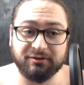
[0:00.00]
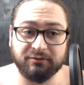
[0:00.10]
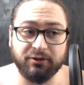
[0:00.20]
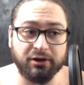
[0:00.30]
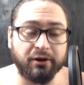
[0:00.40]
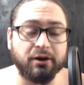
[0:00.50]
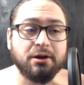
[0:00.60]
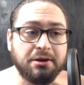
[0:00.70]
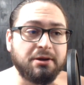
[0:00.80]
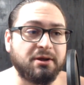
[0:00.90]
when you're
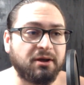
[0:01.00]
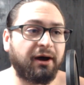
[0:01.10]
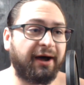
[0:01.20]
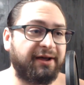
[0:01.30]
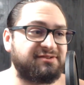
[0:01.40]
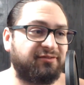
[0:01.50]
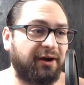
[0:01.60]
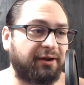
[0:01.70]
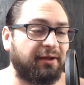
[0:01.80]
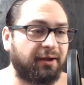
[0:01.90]
high as
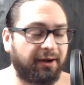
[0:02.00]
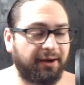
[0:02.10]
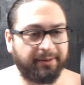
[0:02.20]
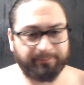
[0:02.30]
fuck. I